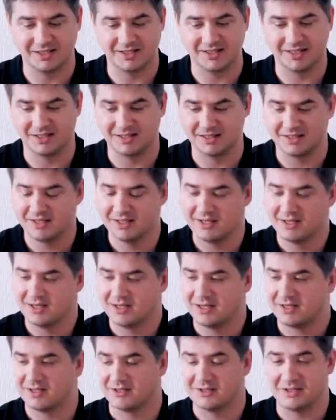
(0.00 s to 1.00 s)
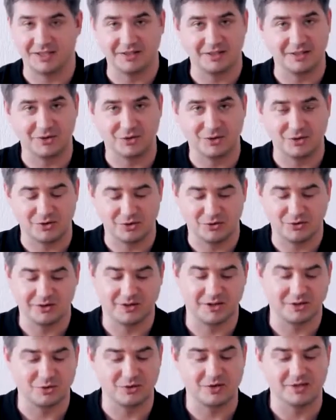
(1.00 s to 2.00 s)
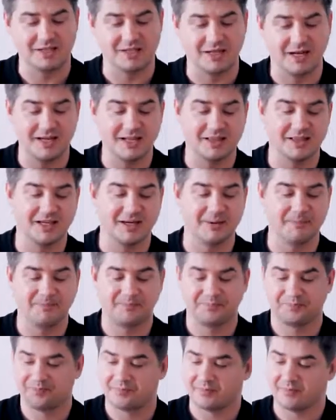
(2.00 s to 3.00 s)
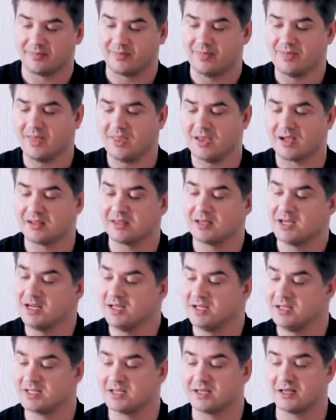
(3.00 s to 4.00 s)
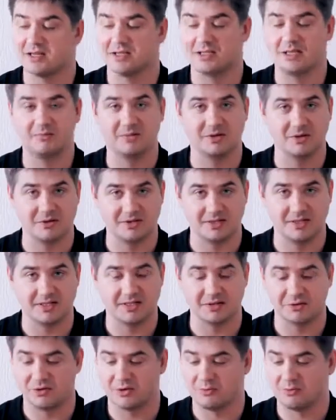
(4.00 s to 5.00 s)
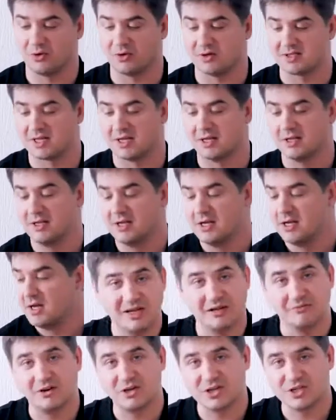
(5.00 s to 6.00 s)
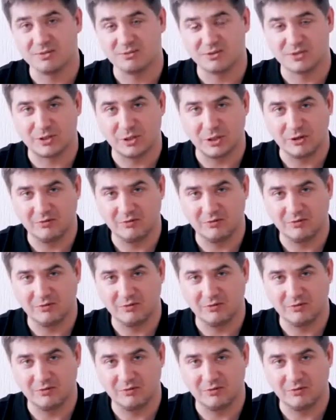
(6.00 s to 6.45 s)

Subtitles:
But you need a camera to scan the QR code located on the back of the PLC Secure Box.